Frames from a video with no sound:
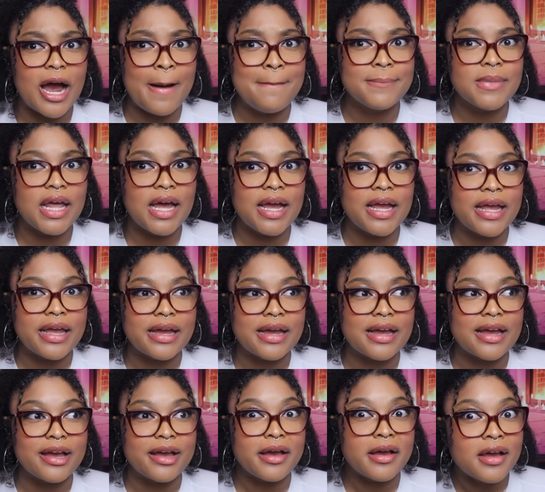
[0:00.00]
I'm
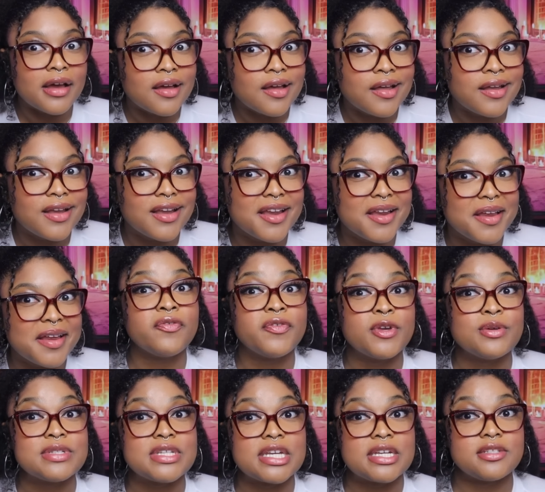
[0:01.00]
like,
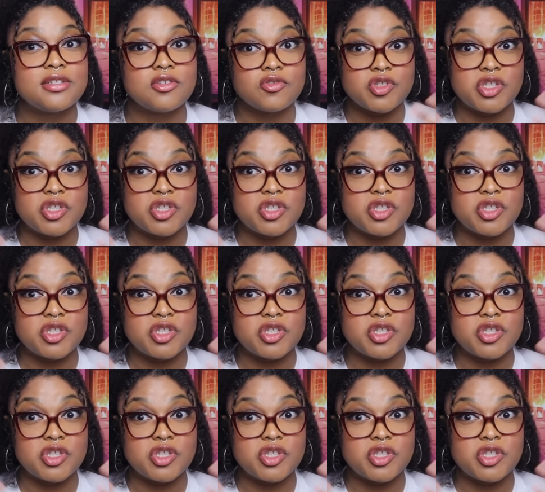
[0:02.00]
refuses.